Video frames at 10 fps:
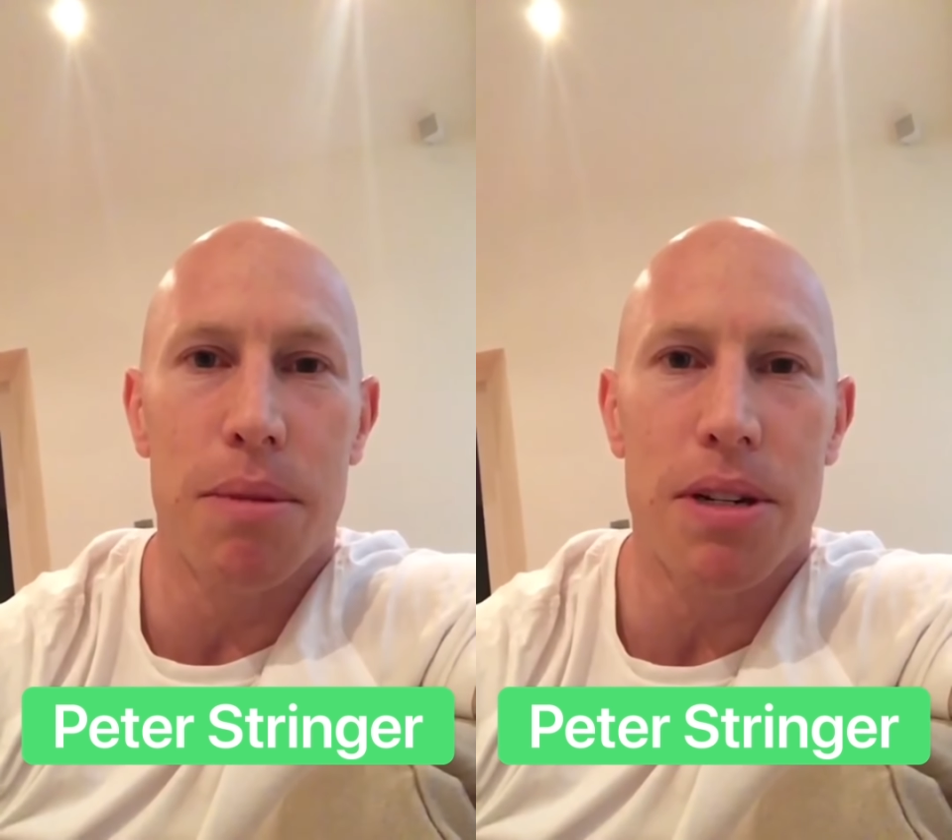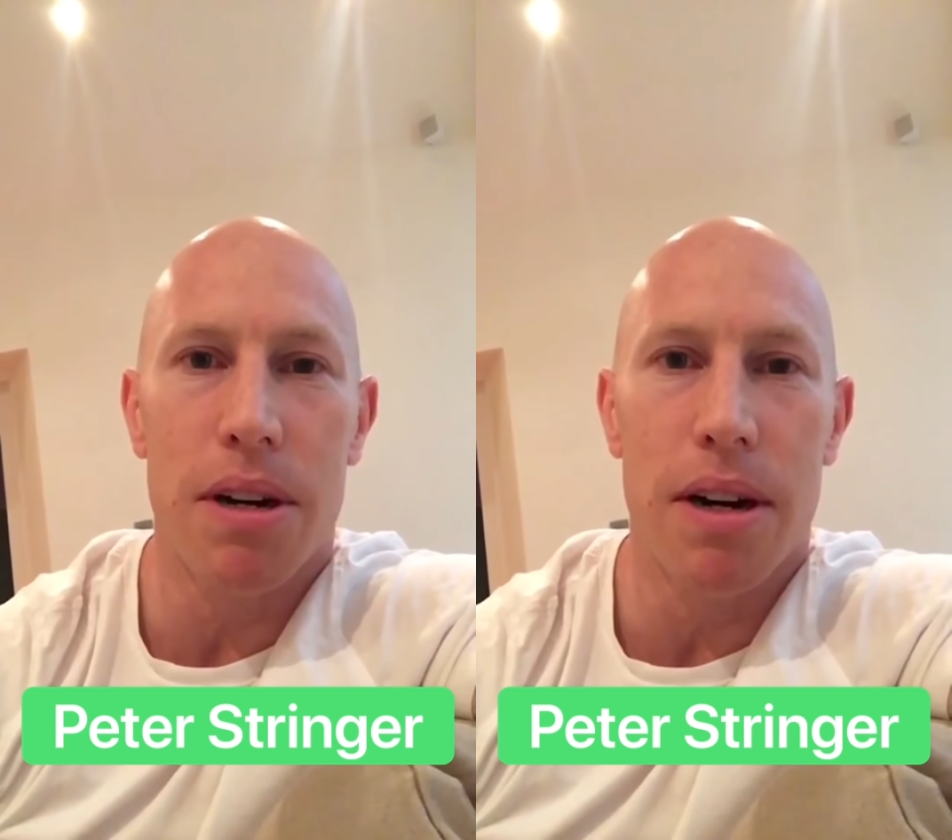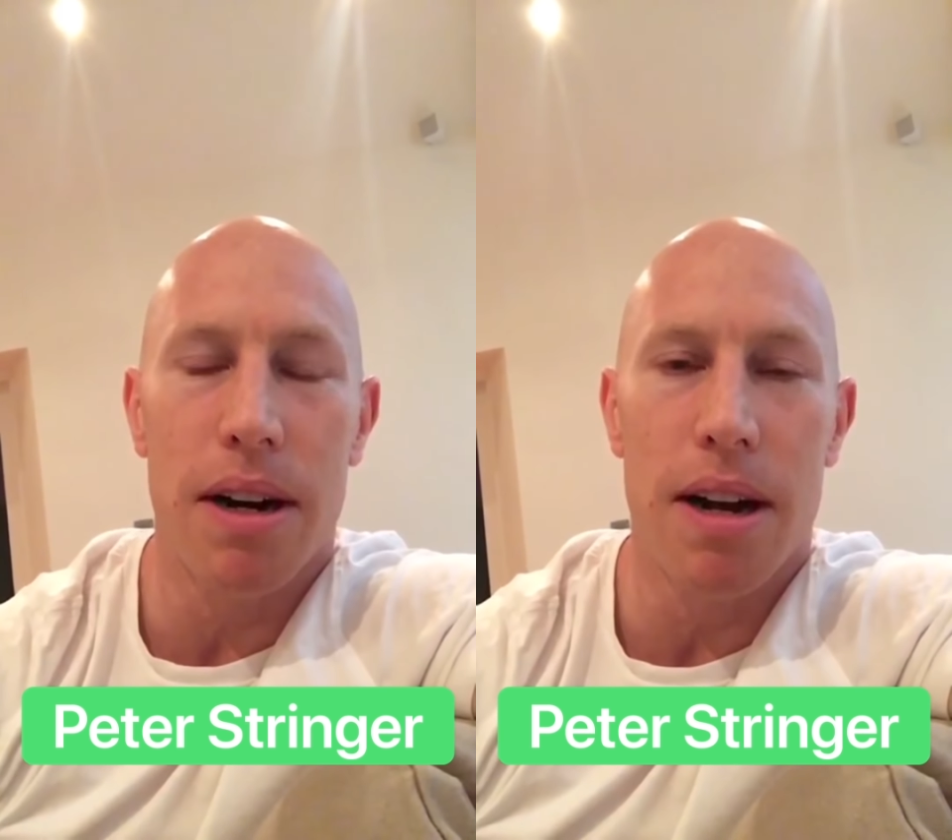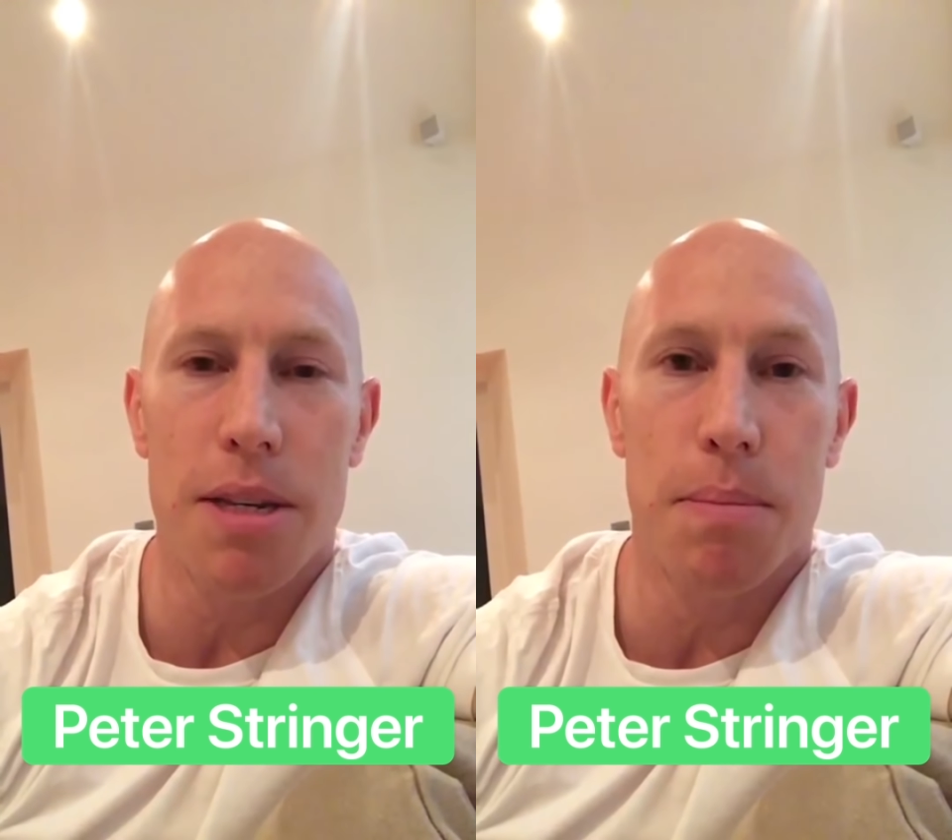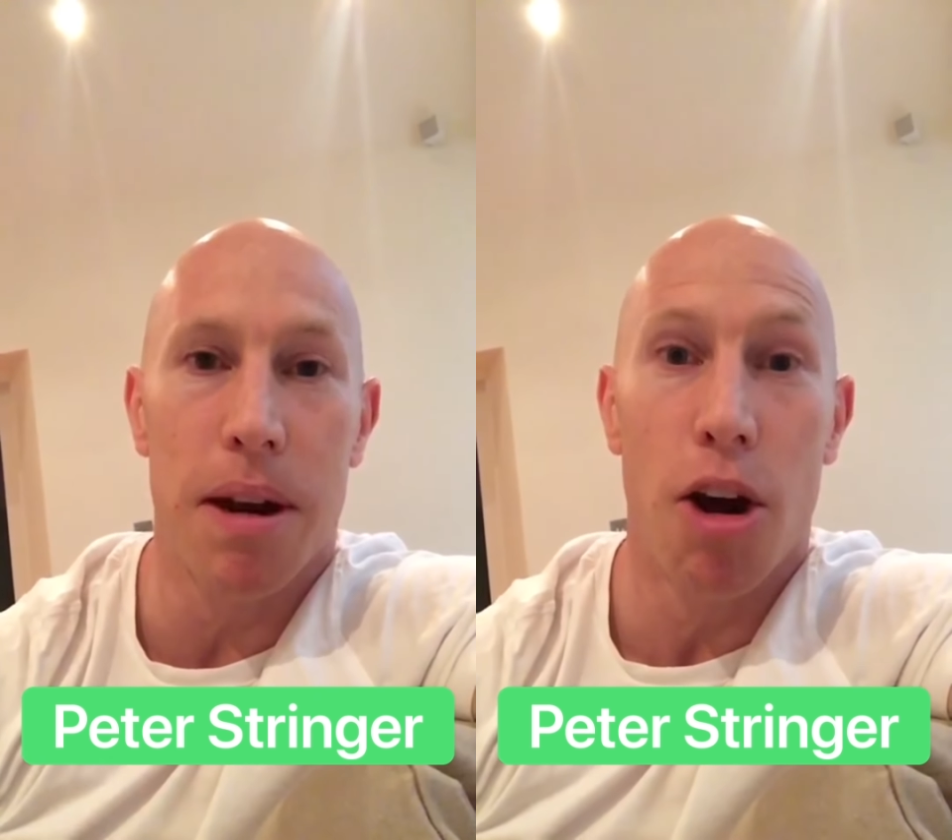Maternity
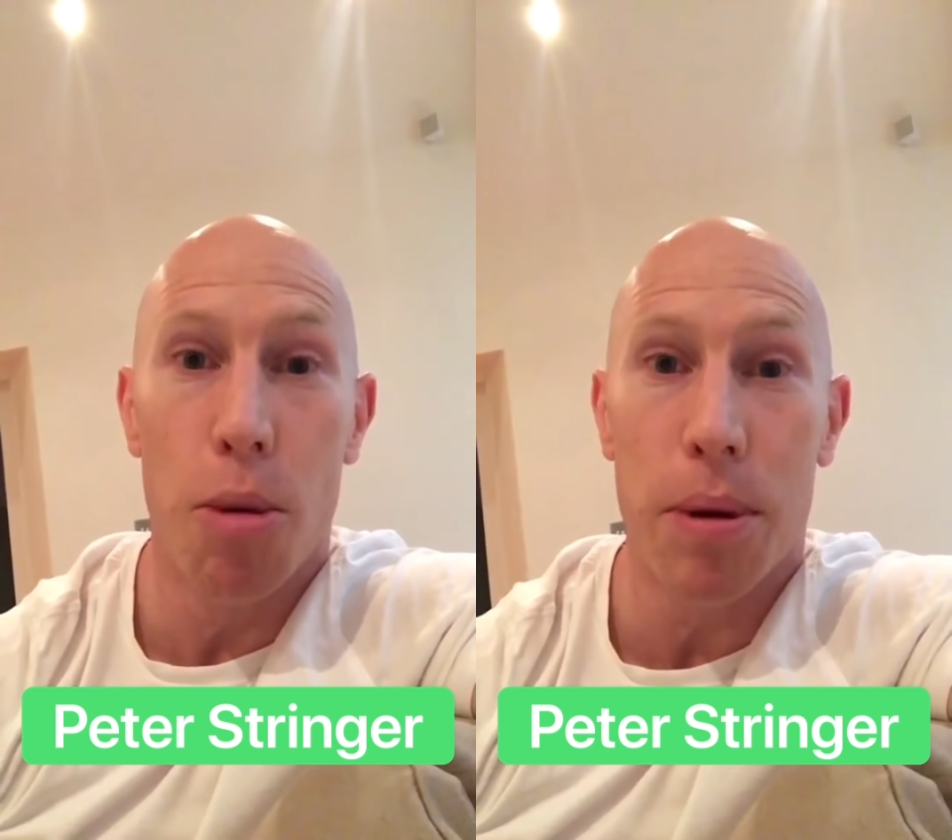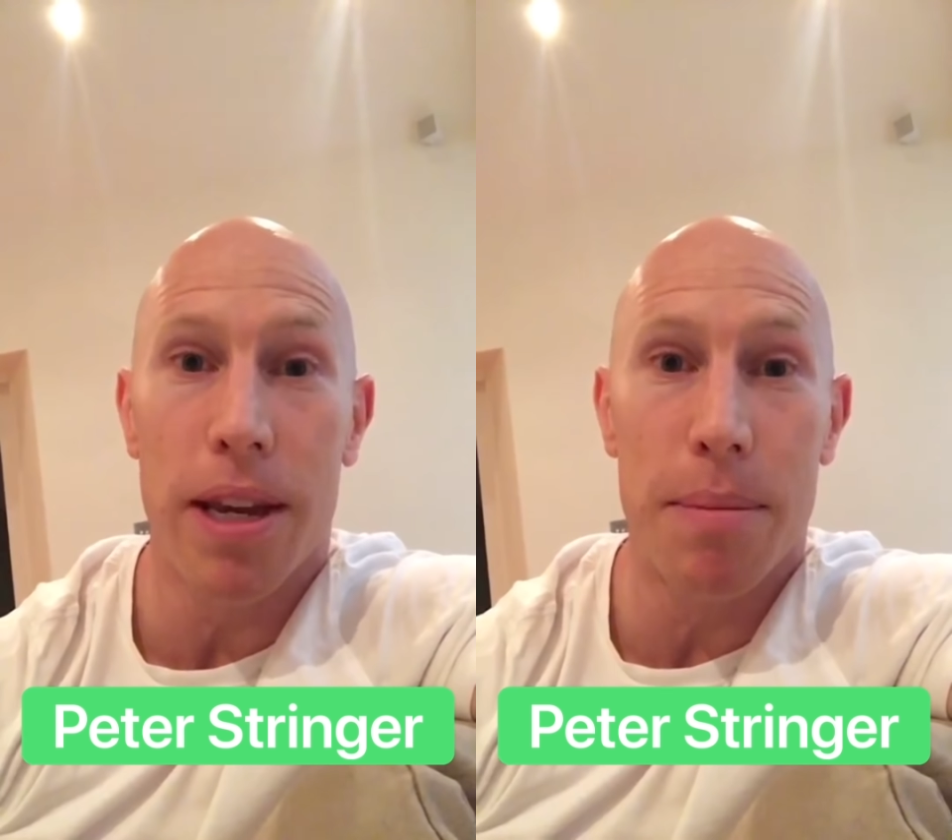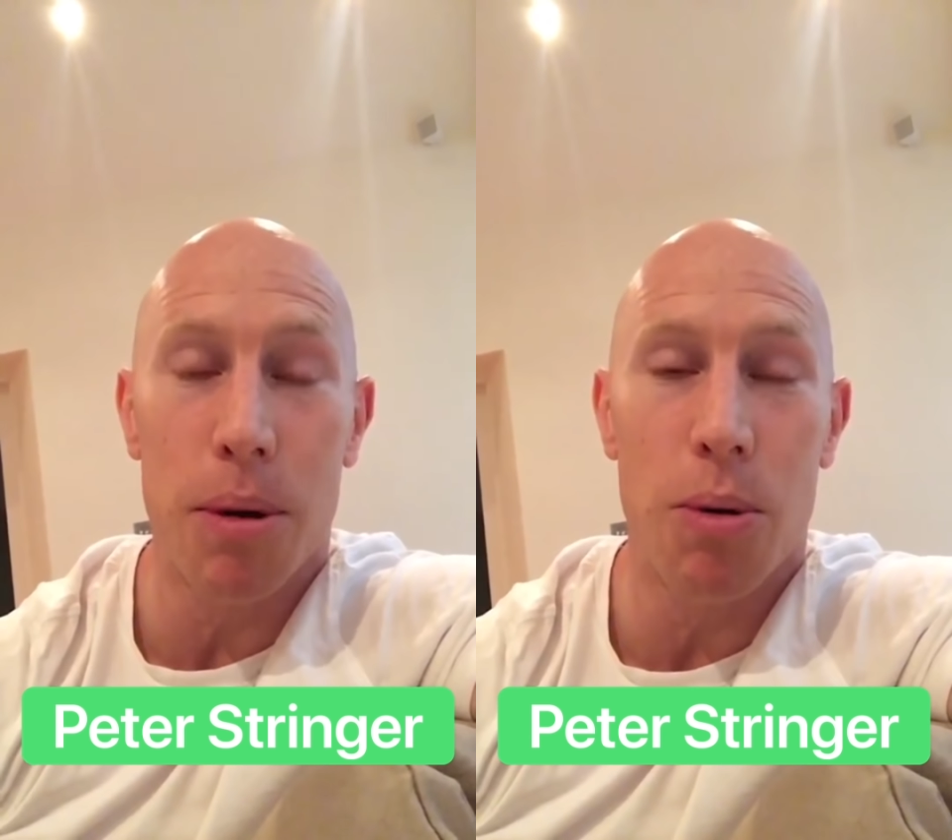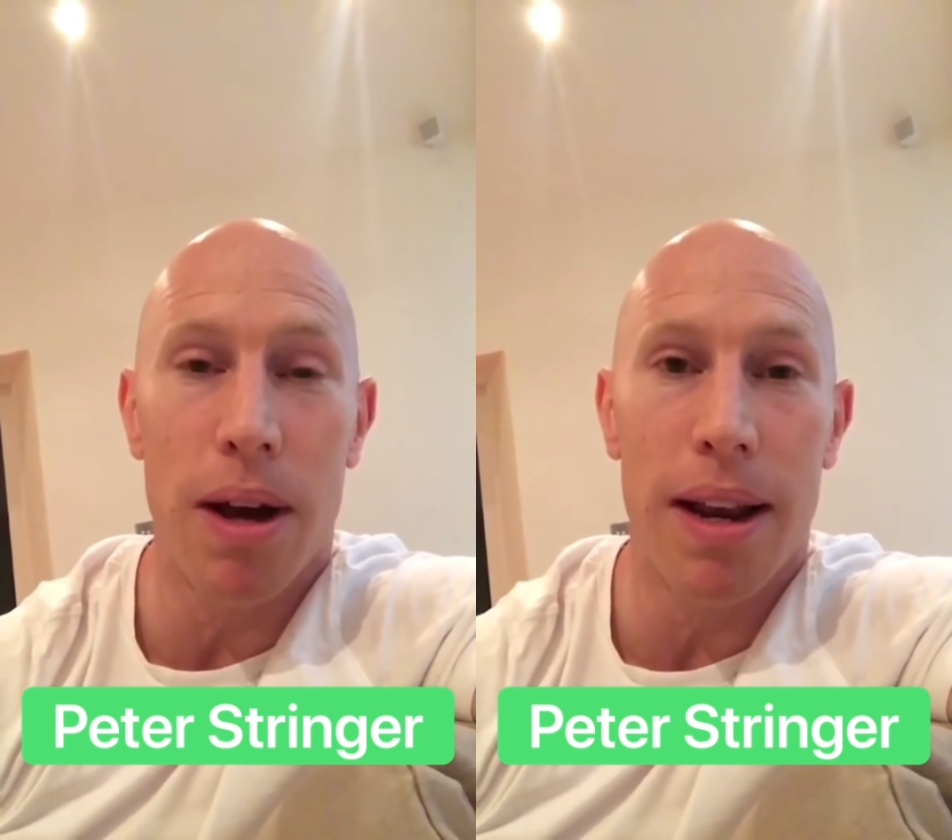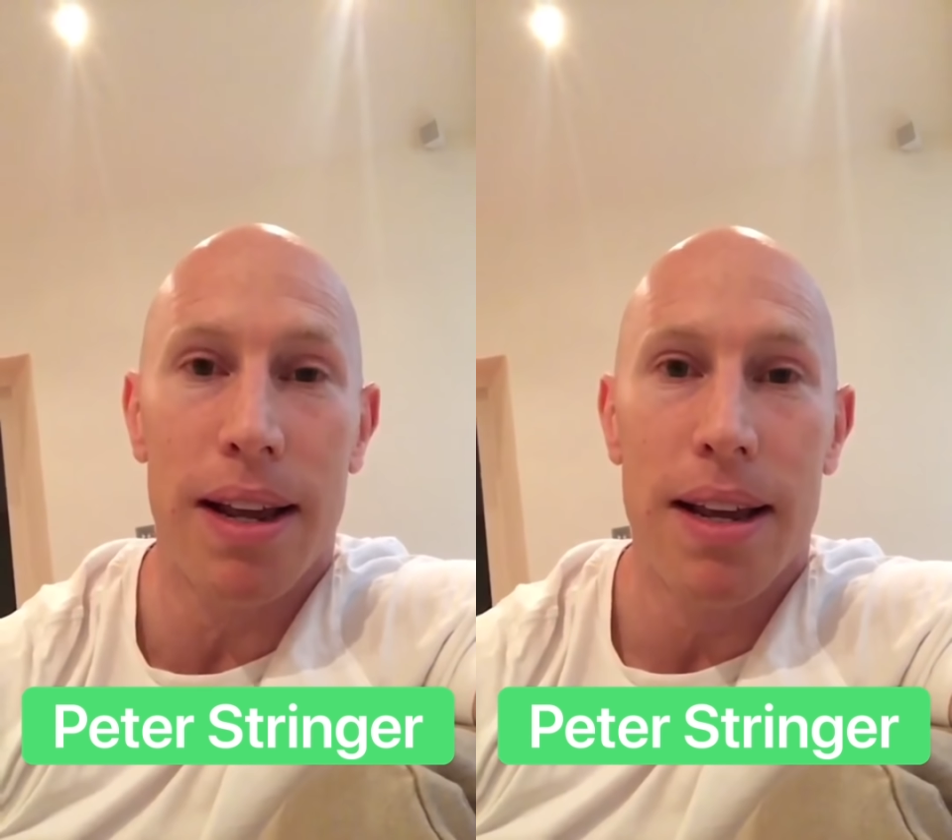Hospital. I hope you're keeping
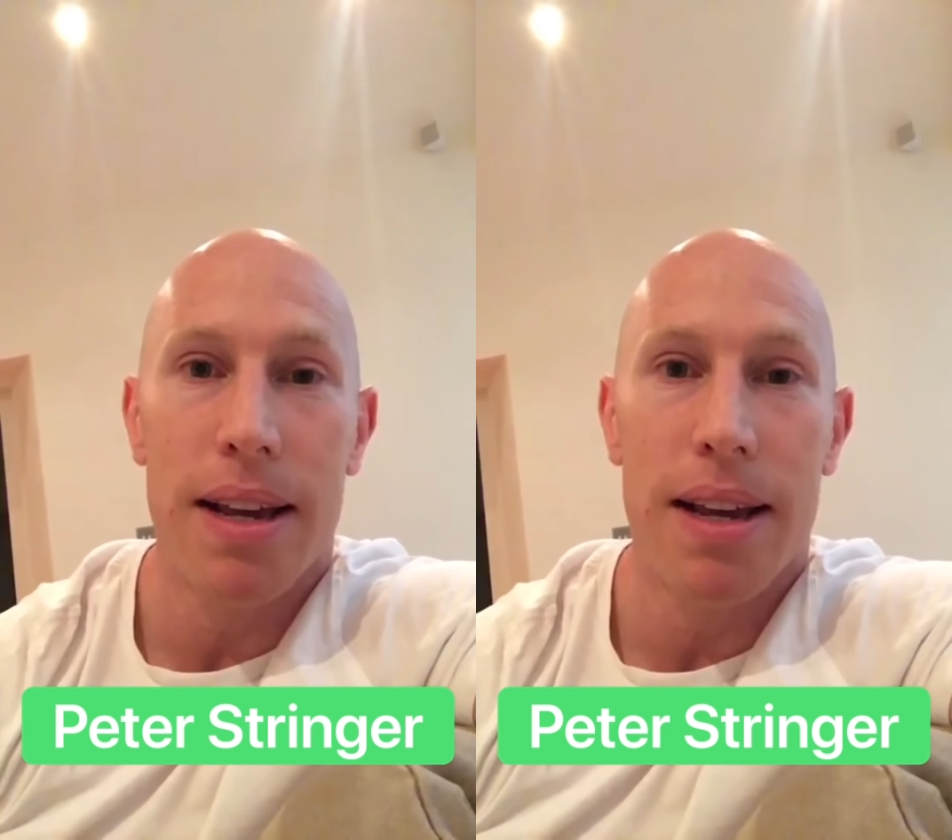well.